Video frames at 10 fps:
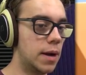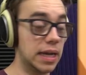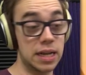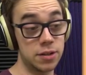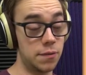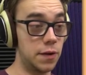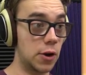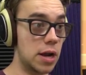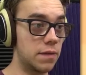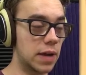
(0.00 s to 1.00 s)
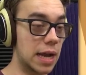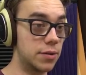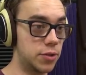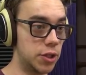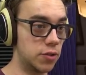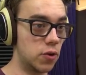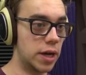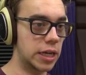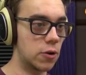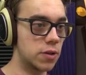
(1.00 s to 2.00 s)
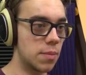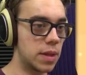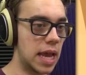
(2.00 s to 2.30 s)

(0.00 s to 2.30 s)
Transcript: I guess I'll figure out if I got just lucky or something.